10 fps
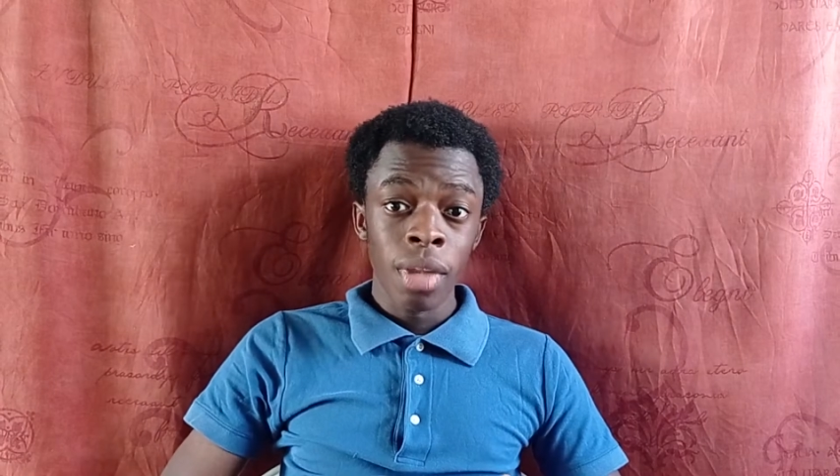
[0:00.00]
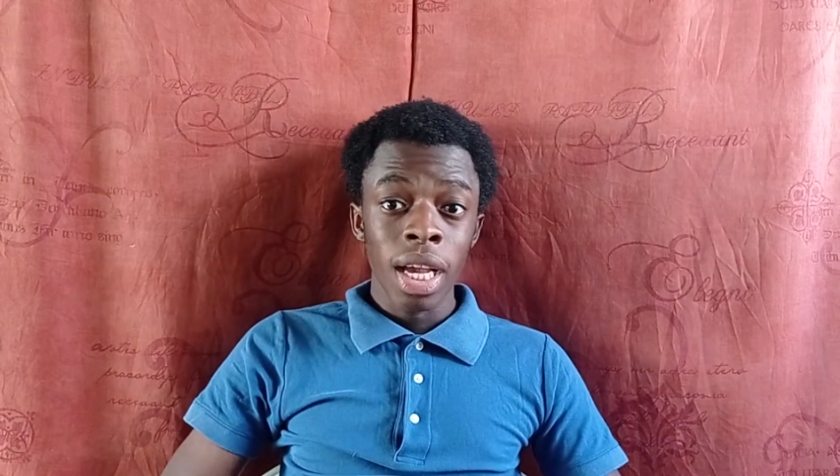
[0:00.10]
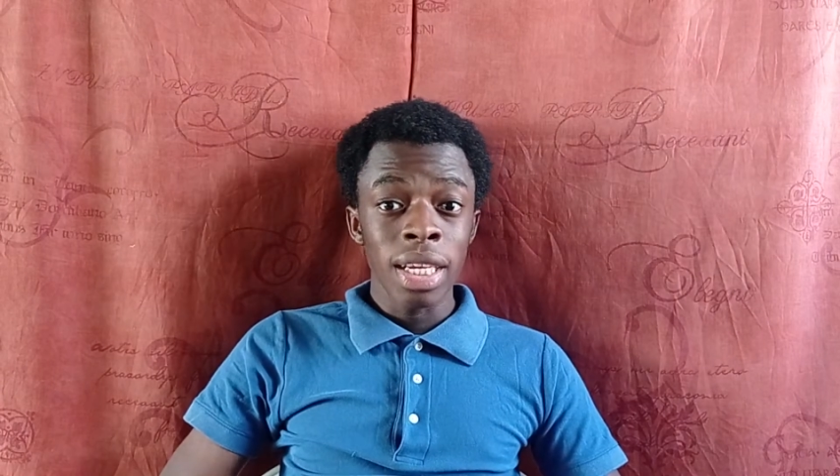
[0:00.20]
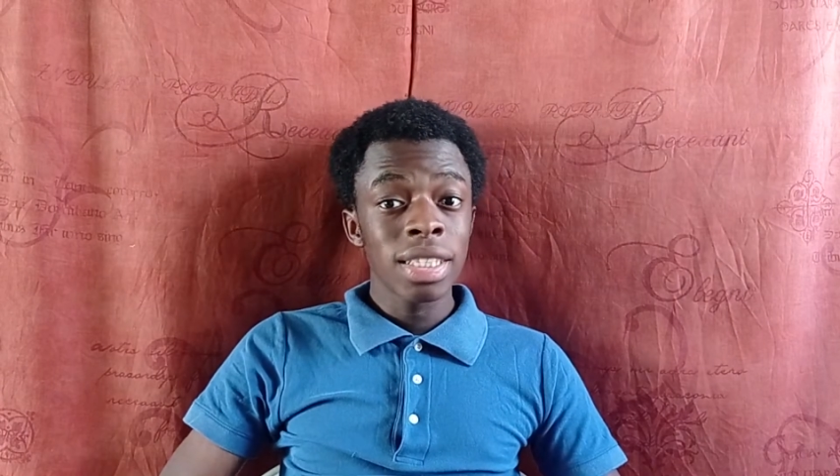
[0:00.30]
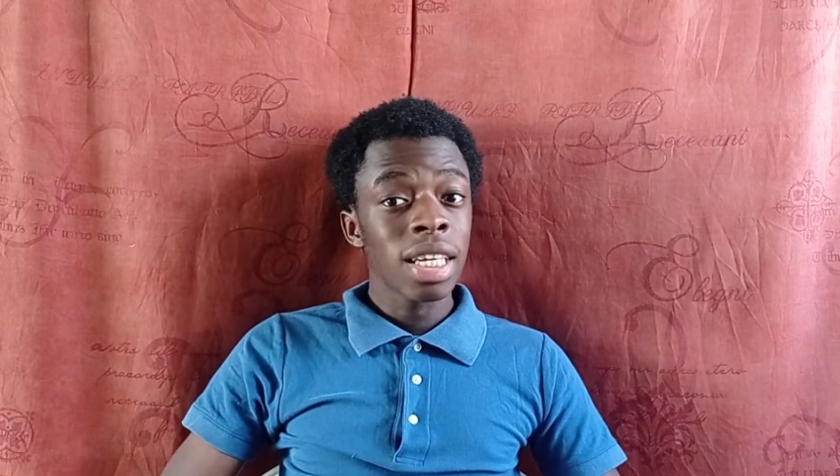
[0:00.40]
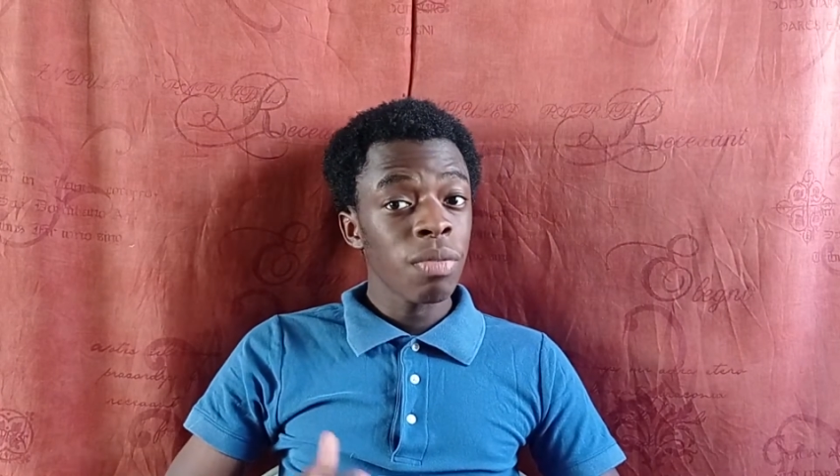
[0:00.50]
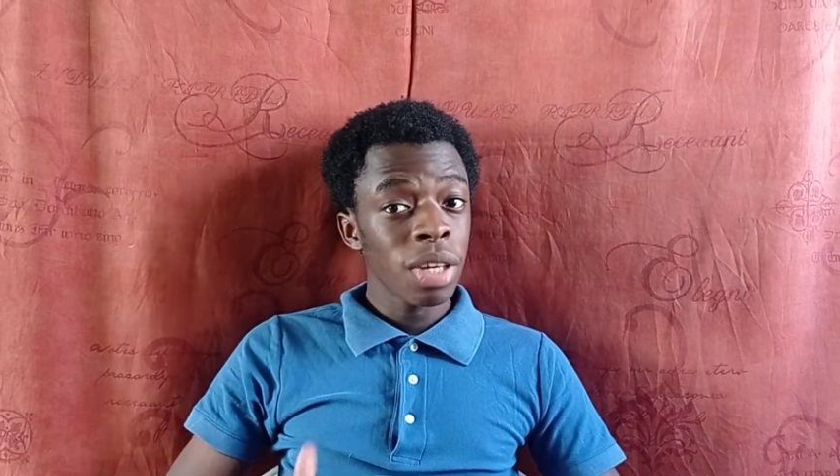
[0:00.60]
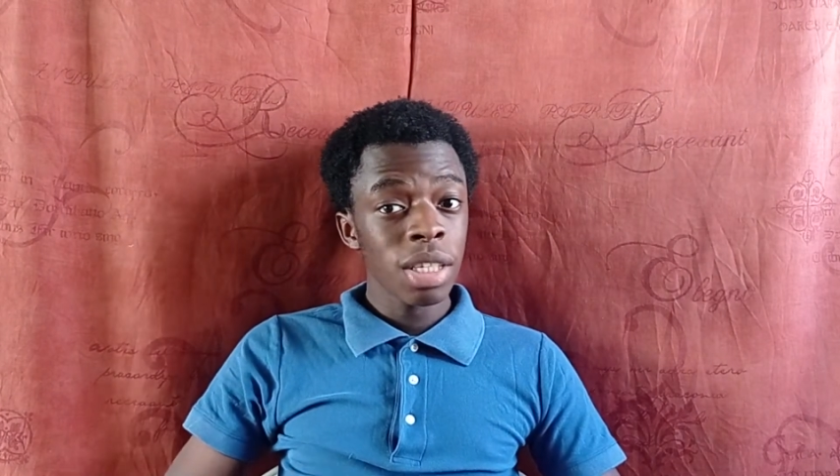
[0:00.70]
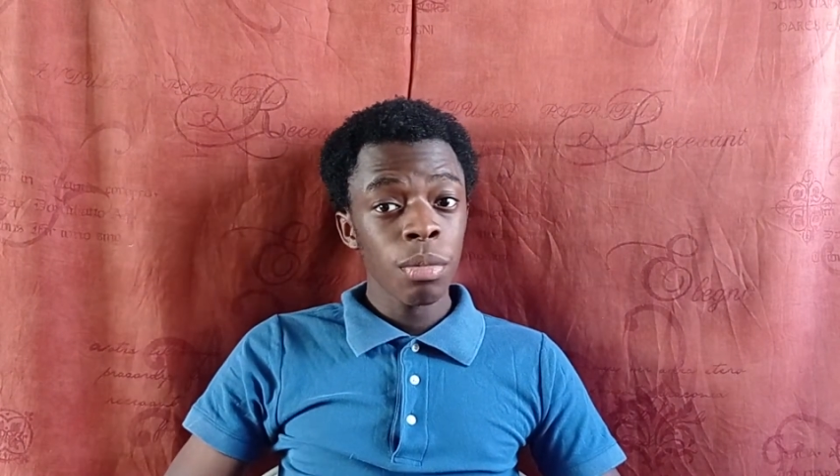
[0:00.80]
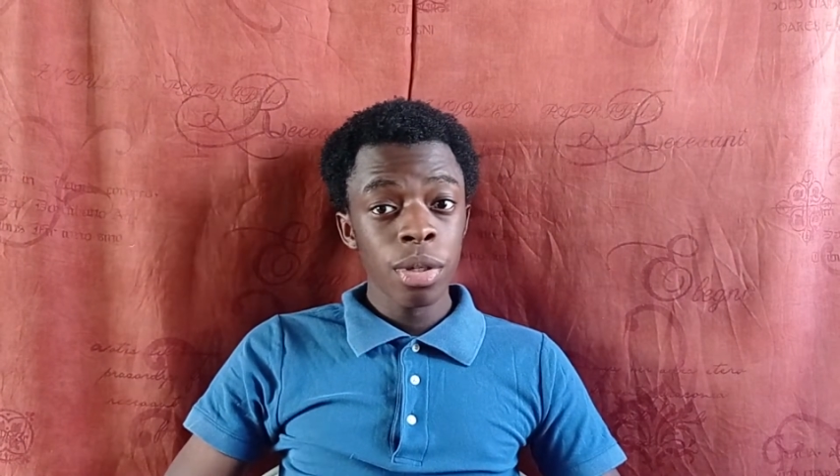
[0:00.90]
and it's
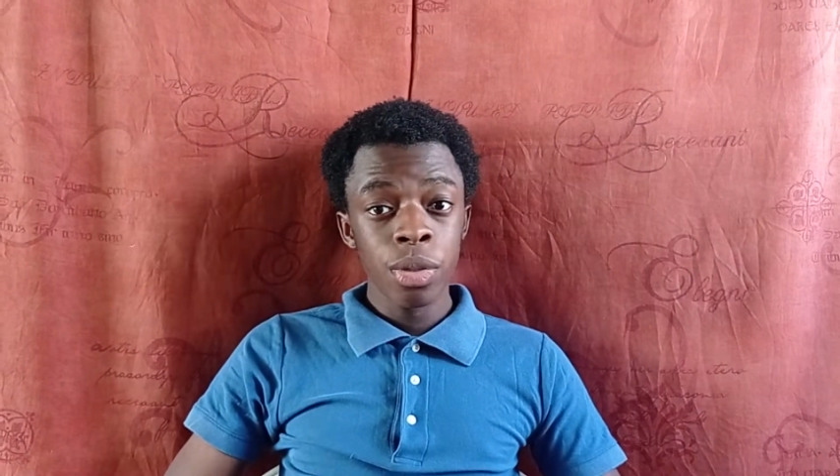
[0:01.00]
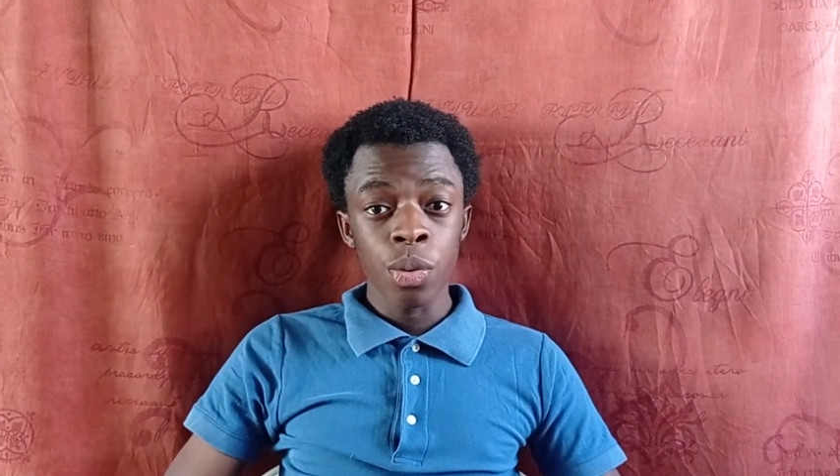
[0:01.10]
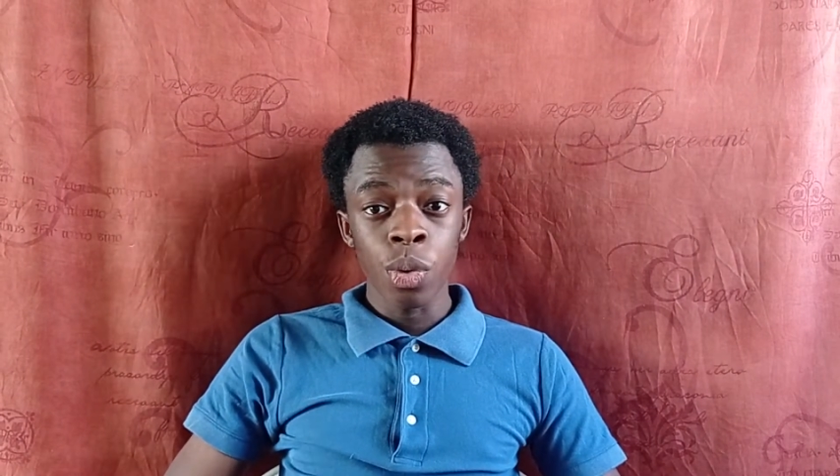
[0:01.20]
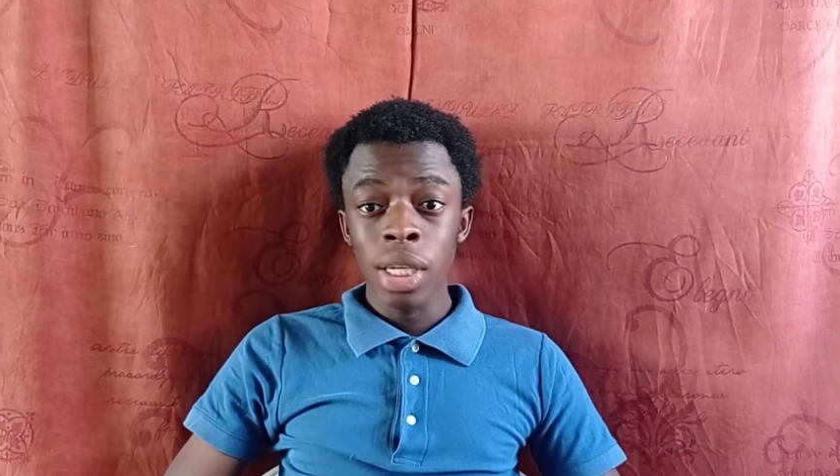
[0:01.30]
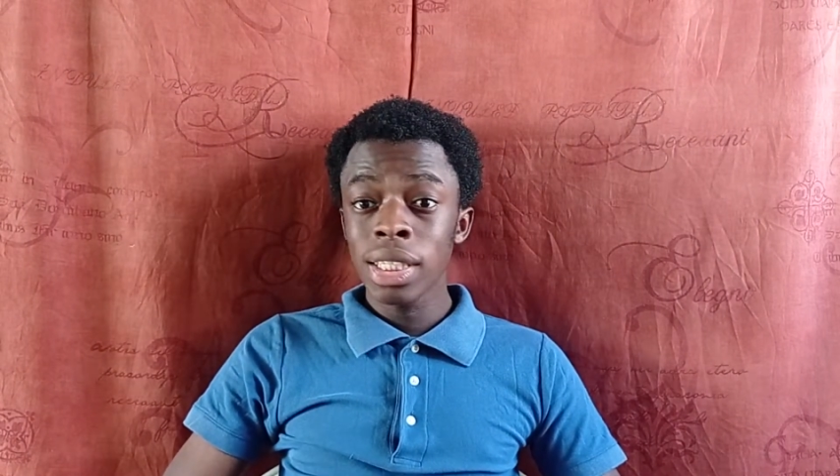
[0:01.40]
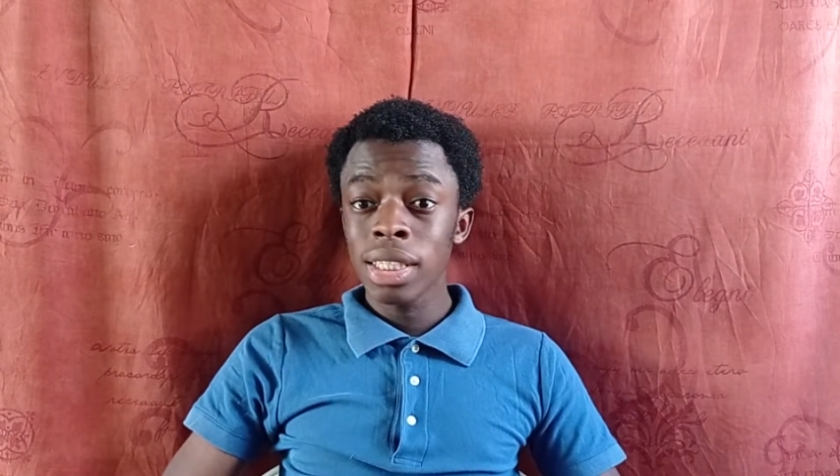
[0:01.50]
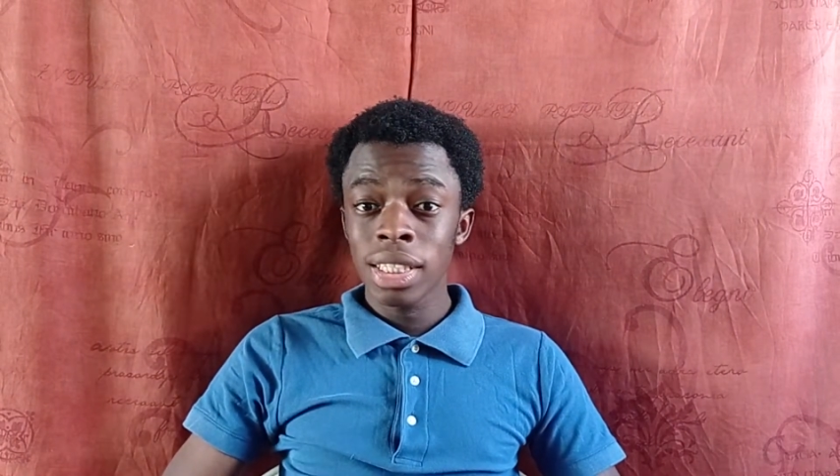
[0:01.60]
advisable to let it